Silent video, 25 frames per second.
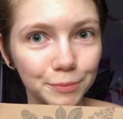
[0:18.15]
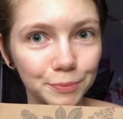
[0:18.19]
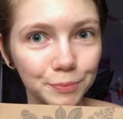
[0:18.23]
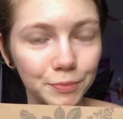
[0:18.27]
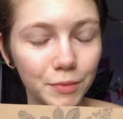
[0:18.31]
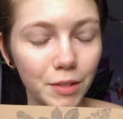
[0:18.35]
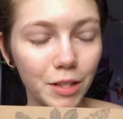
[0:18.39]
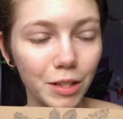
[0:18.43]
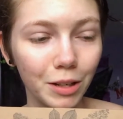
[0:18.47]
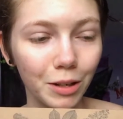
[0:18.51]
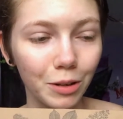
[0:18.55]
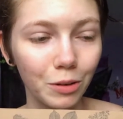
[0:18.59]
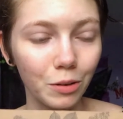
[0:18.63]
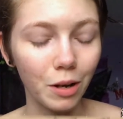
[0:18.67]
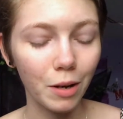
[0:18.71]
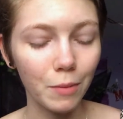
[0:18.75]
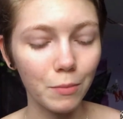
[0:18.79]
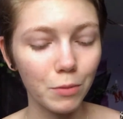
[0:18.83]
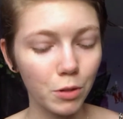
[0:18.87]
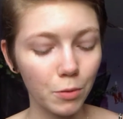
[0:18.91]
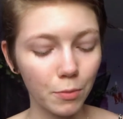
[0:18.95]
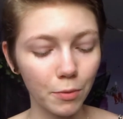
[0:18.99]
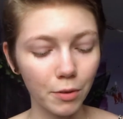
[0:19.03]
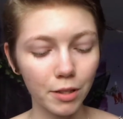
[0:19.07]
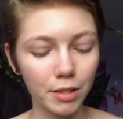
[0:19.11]
so I'm
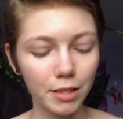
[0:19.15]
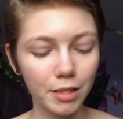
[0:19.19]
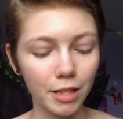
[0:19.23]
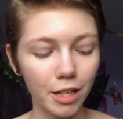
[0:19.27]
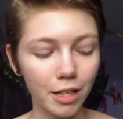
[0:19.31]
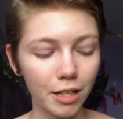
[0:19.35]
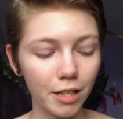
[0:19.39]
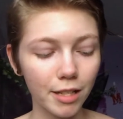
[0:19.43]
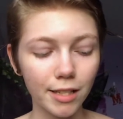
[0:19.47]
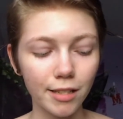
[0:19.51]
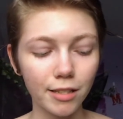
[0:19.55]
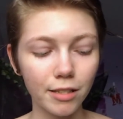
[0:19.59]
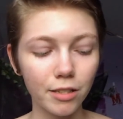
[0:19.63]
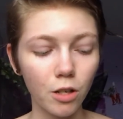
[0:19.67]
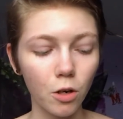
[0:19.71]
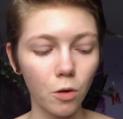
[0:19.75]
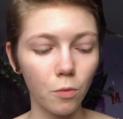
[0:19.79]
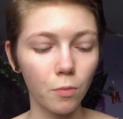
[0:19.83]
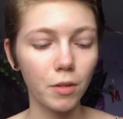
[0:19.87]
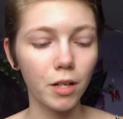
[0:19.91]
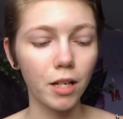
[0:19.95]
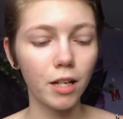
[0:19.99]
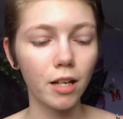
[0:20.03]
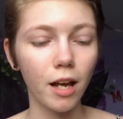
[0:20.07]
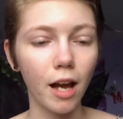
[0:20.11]
super excited to
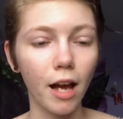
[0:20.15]
open it.